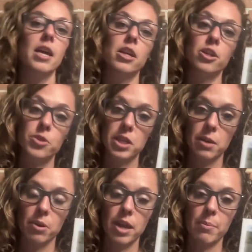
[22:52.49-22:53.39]
using it
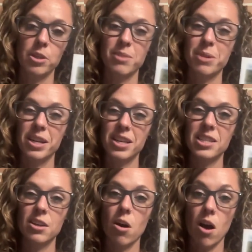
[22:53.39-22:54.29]
with Emerson, but it is
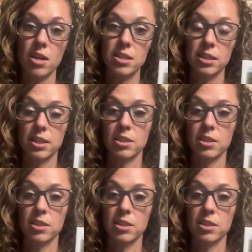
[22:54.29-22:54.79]
costly.